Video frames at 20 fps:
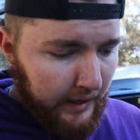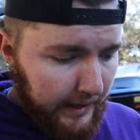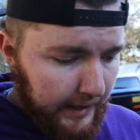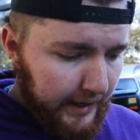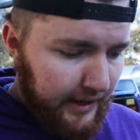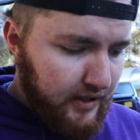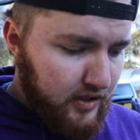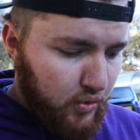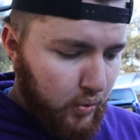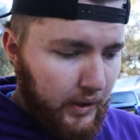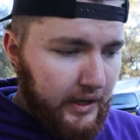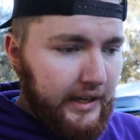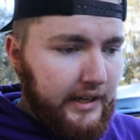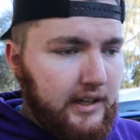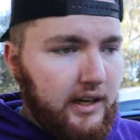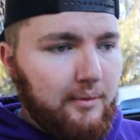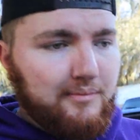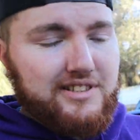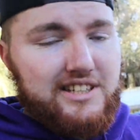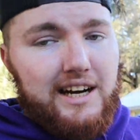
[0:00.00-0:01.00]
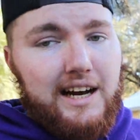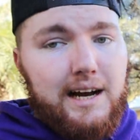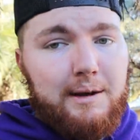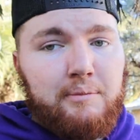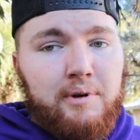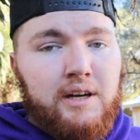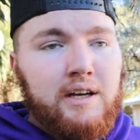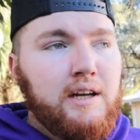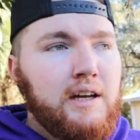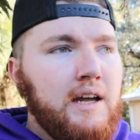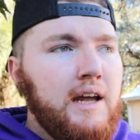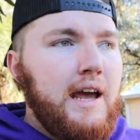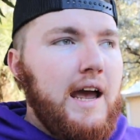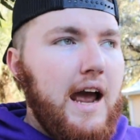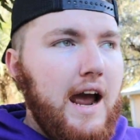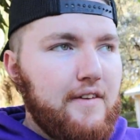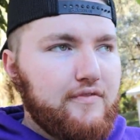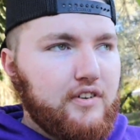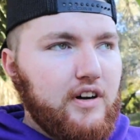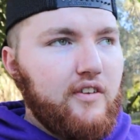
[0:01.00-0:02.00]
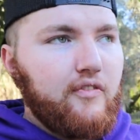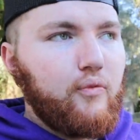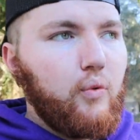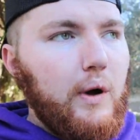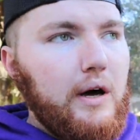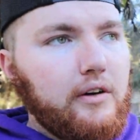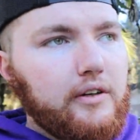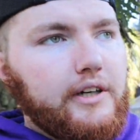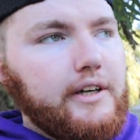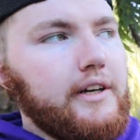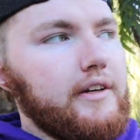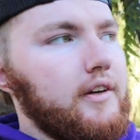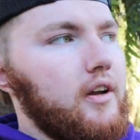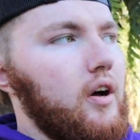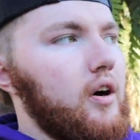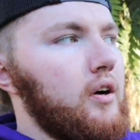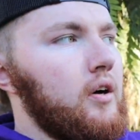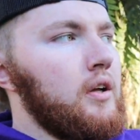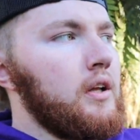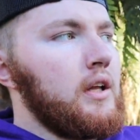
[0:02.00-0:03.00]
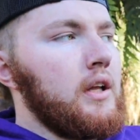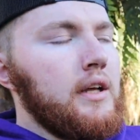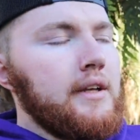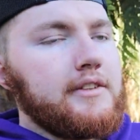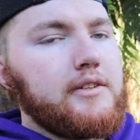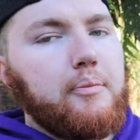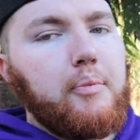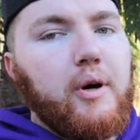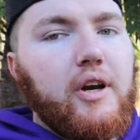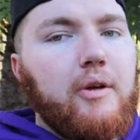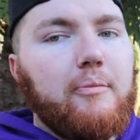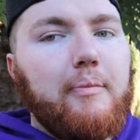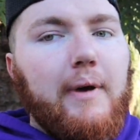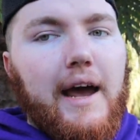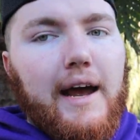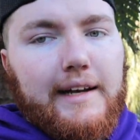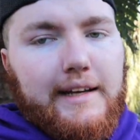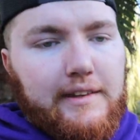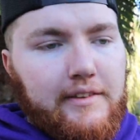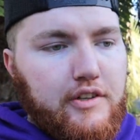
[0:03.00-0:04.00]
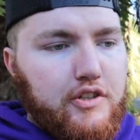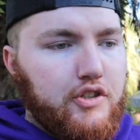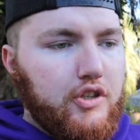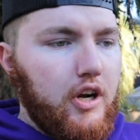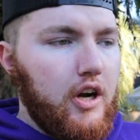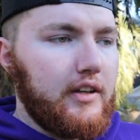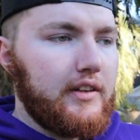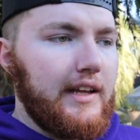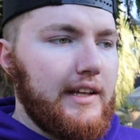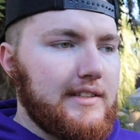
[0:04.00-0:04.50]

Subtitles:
is when it comes time after I've welded it all to put it back in the truck.